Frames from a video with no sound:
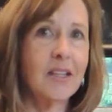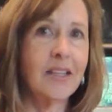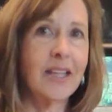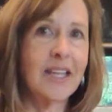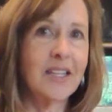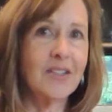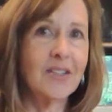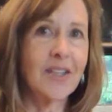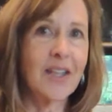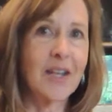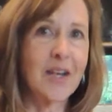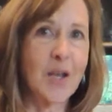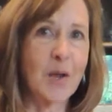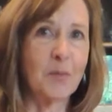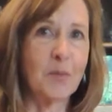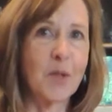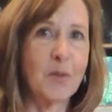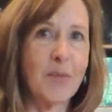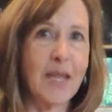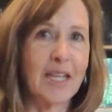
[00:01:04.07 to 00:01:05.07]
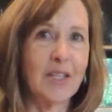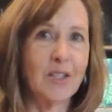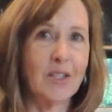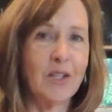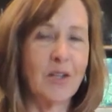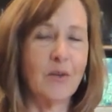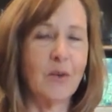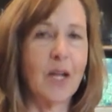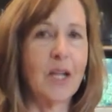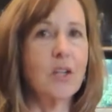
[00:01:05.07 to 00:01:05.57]
the kids can help you make
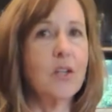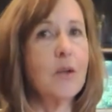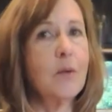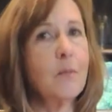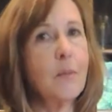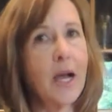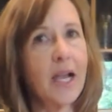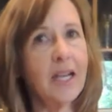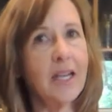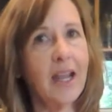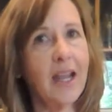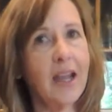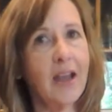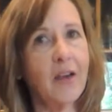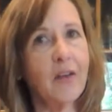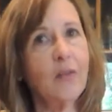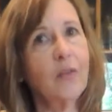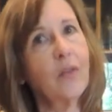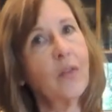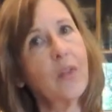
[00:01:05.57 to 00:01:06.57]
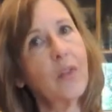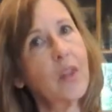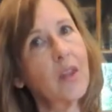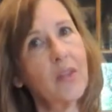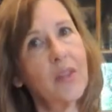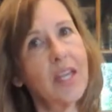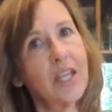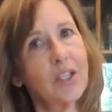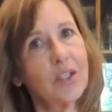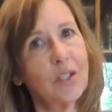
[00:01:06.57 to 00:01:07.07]
too, and you might have the
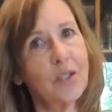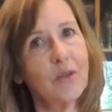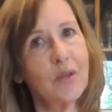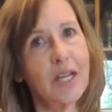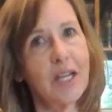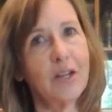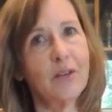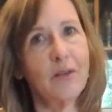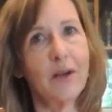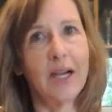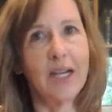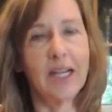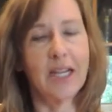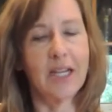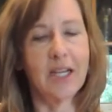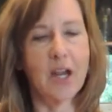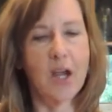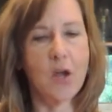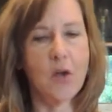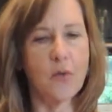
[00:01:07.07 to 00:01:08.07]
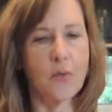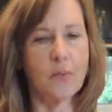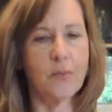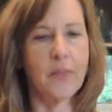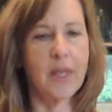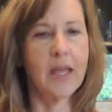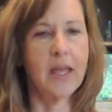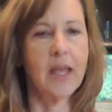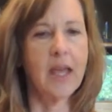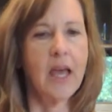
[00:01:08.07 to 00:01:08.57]
things you need right at home.
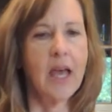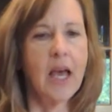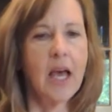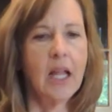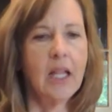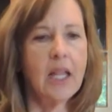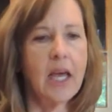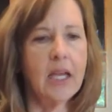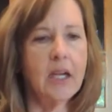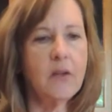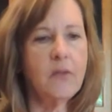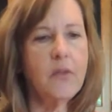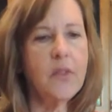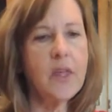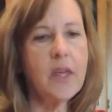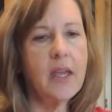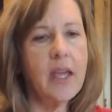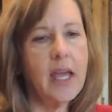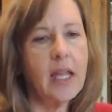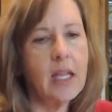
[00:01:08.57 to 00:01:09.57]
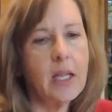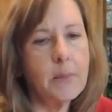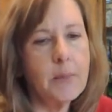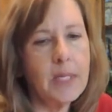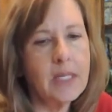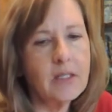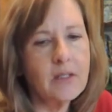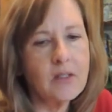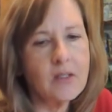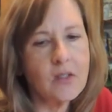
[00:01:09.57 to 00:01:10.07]
A lot of the
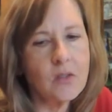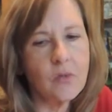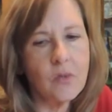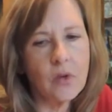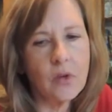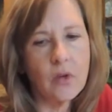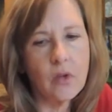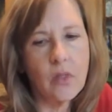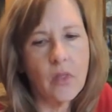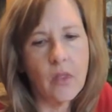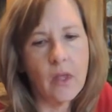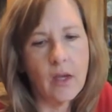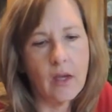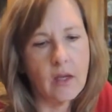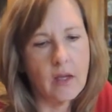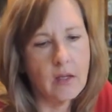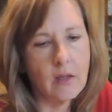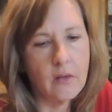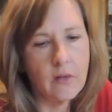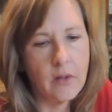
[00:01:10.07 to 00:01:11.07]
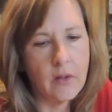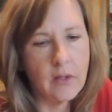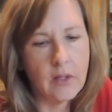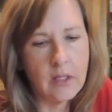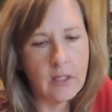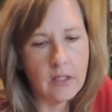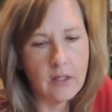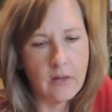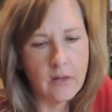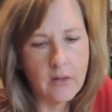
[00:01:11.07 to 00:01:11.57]
elements for the
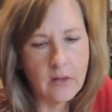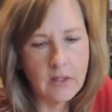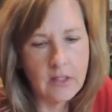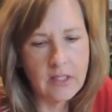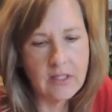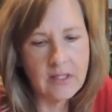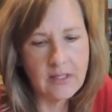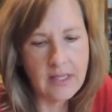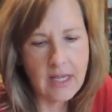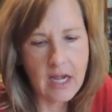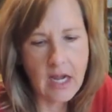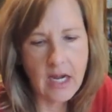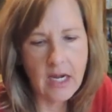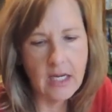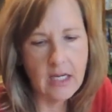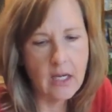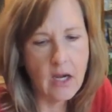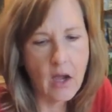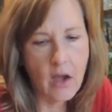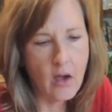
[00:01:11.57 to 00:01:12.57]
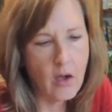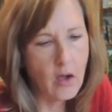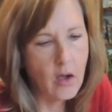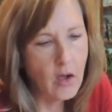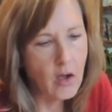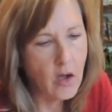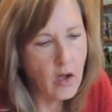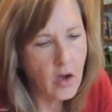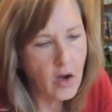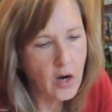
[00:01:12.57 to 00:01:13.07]
design
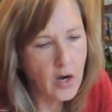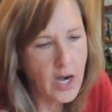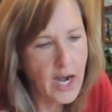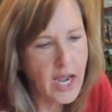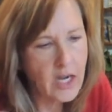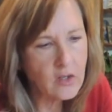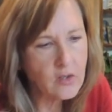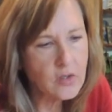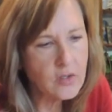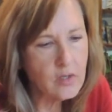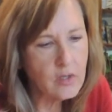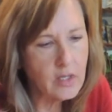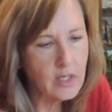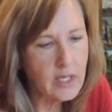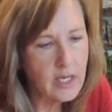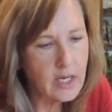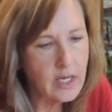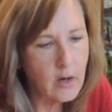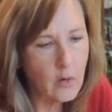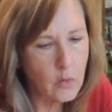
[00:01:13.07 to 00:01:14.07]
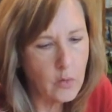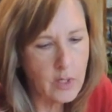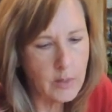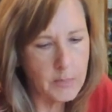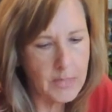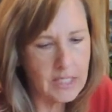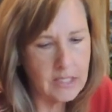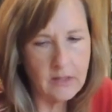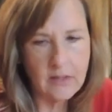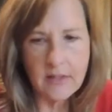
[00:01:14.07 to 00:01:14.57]
are actually
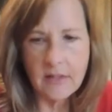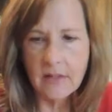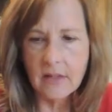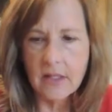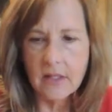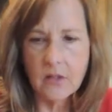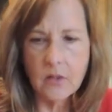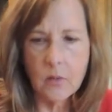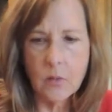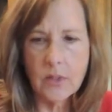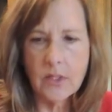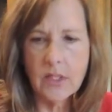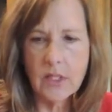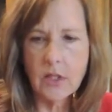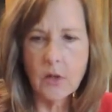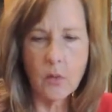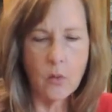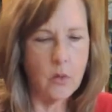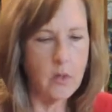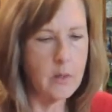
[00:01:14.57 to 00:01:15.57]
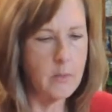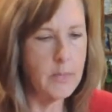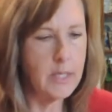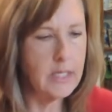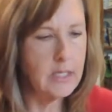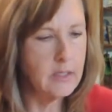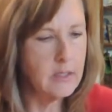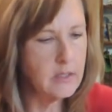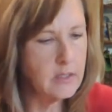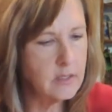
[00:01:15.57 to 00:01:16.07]
ornaments. This was an
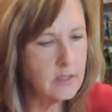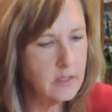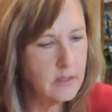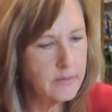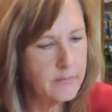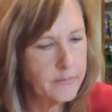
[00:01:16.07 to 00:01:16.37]
ornament